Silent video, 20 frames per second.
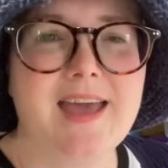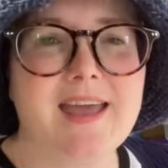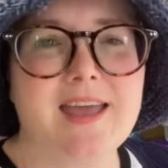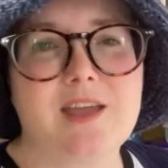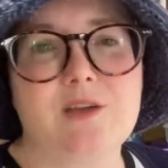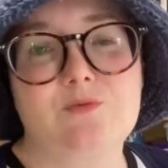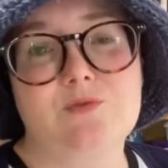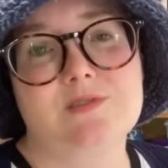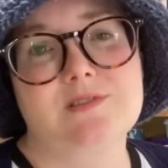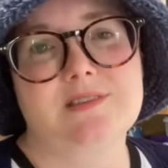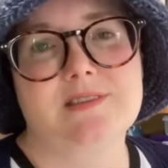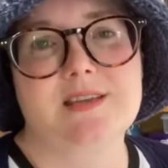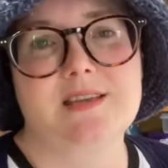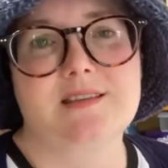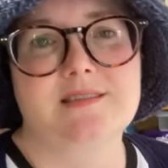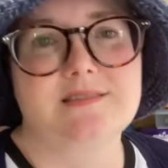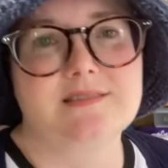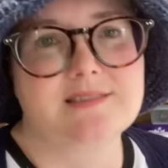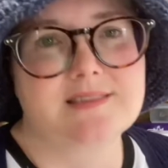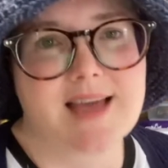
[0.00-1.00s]
it was
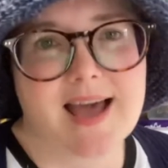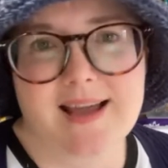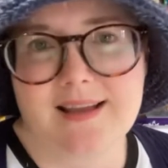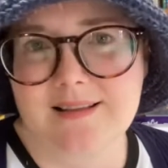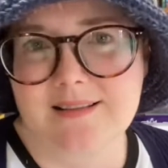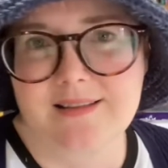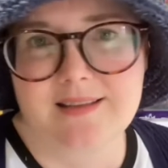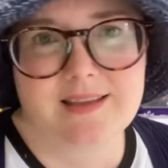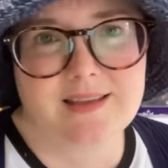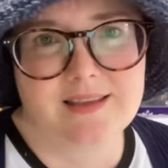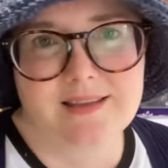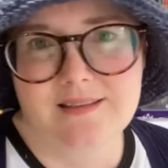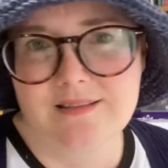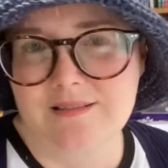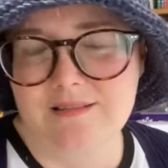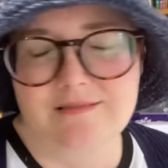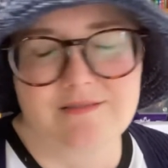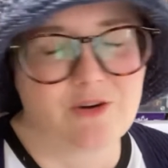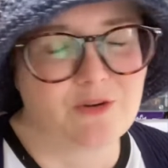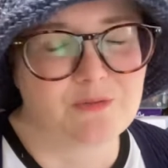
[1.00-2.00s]
exactly
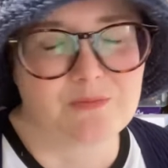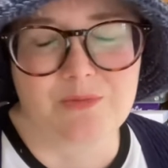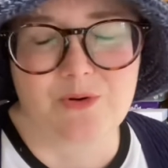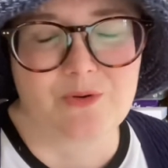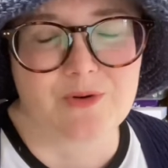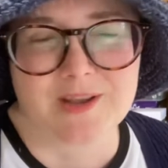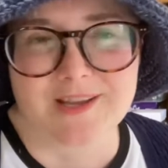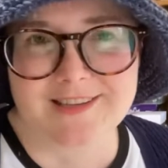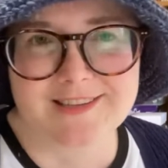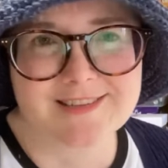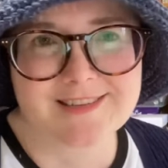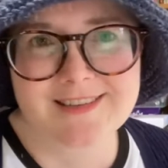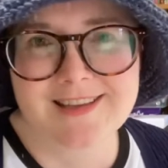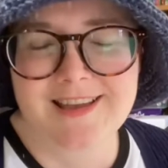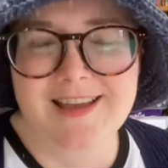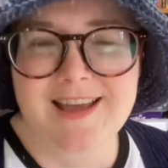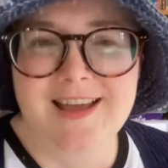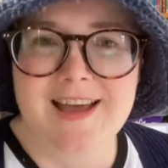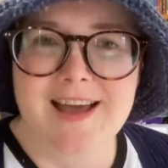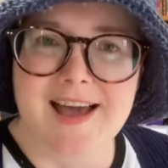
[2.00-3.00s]
on point
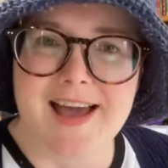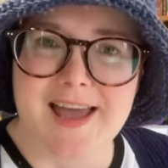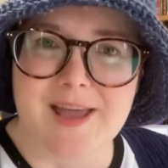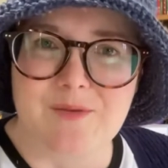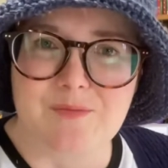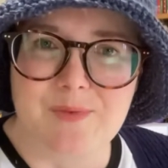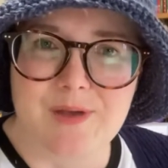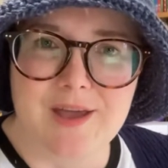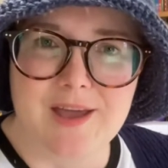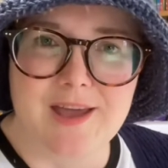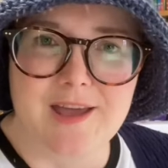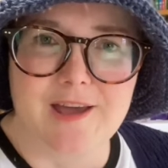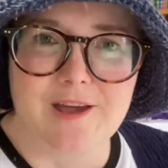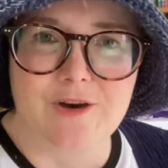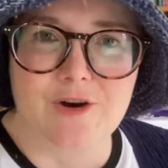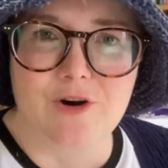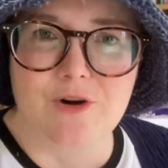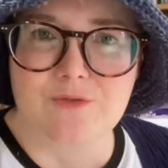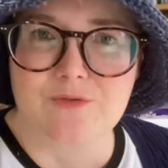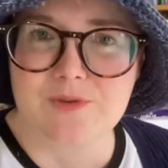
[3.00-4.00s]
a pair
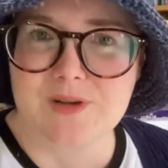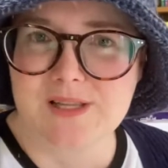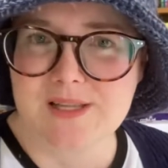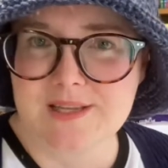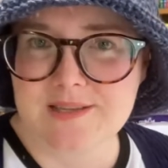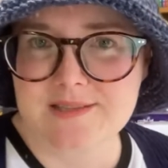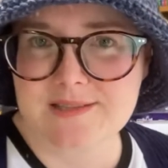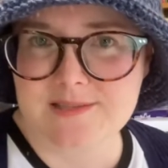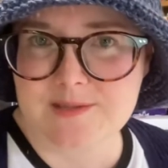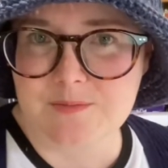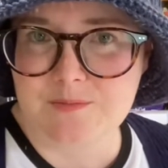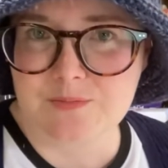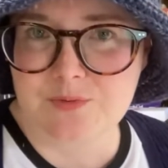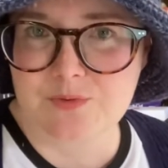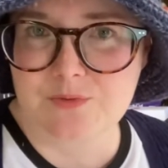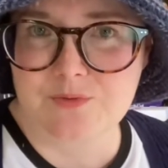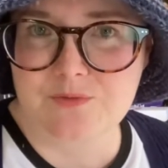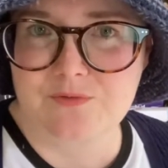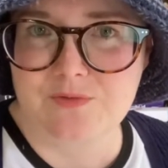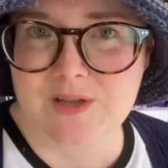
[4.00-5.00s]
of really
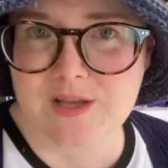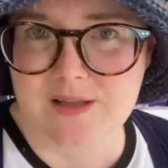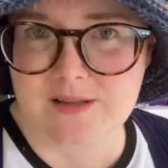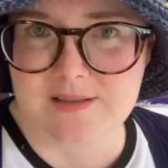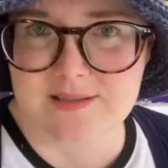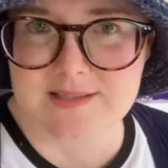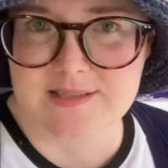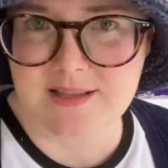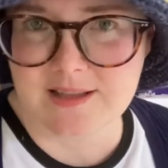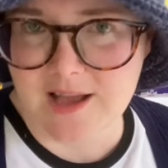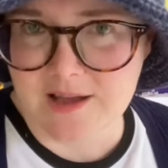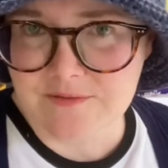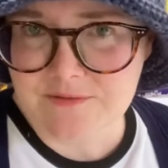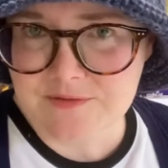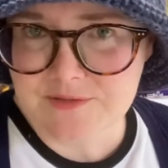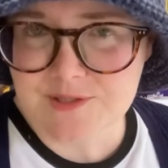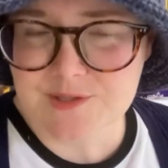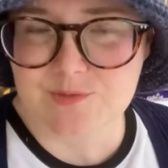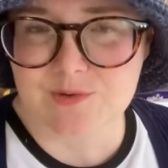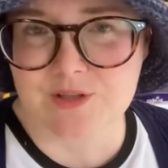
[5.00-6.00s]
simple fingerless
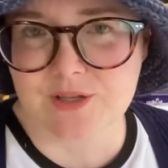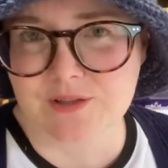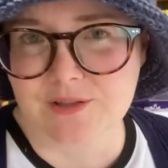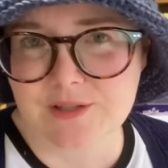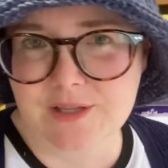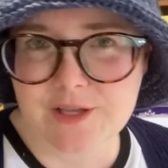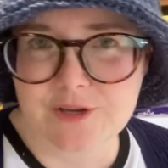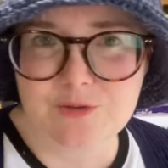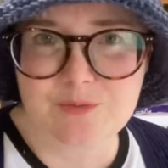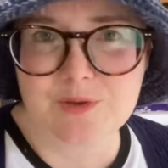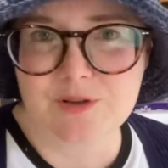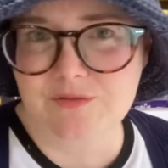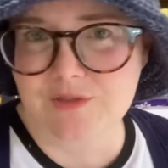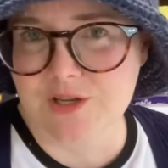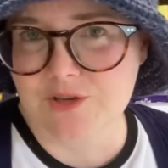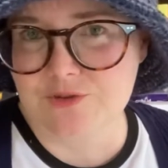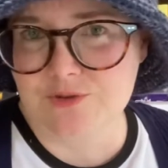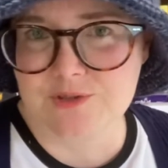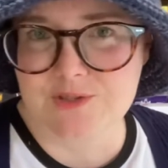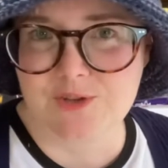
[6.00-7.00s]
gloves with a little bit of
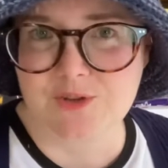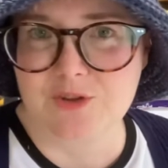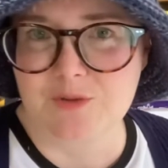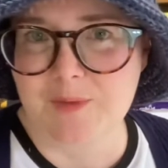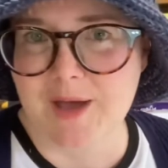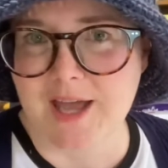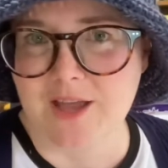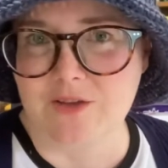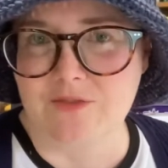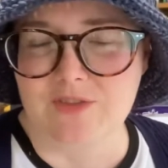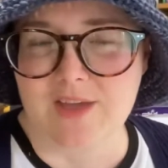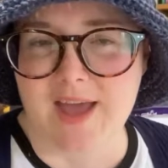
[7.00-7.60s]
interest on the back of the